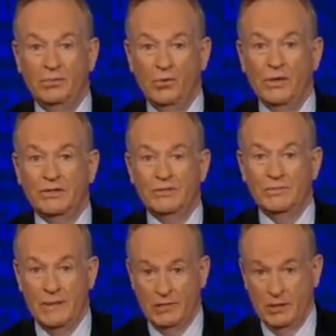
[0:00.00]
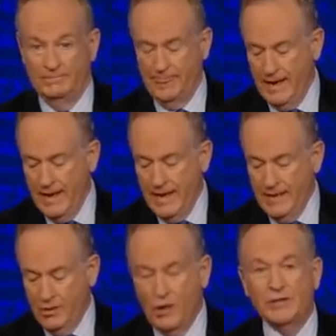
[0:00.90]
Points Memo.
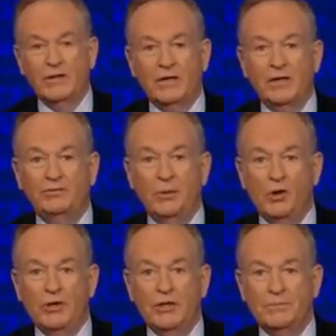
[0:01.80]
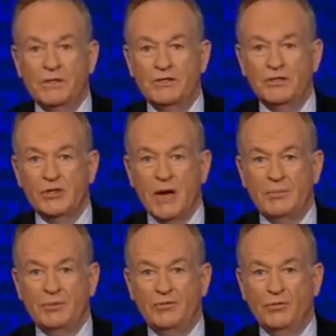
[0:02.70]
According to the latest polling, the president's job
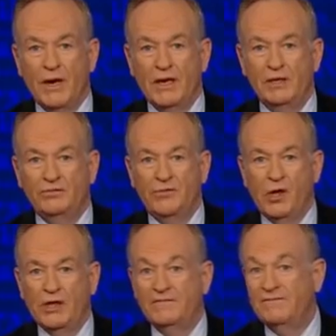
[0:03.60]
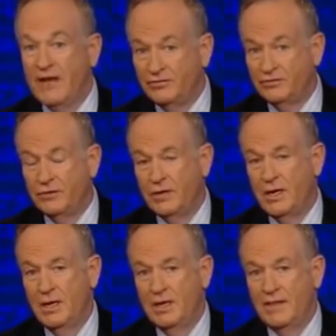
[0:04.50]
approval rating is falling faster
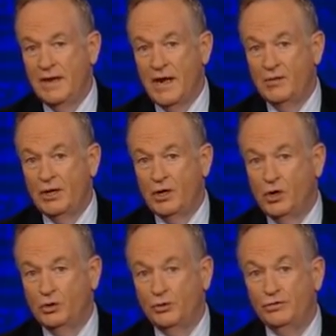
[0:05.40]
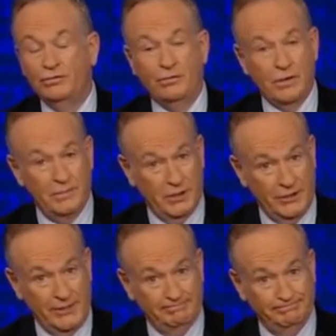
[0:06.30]
than Eric Holder's credibility.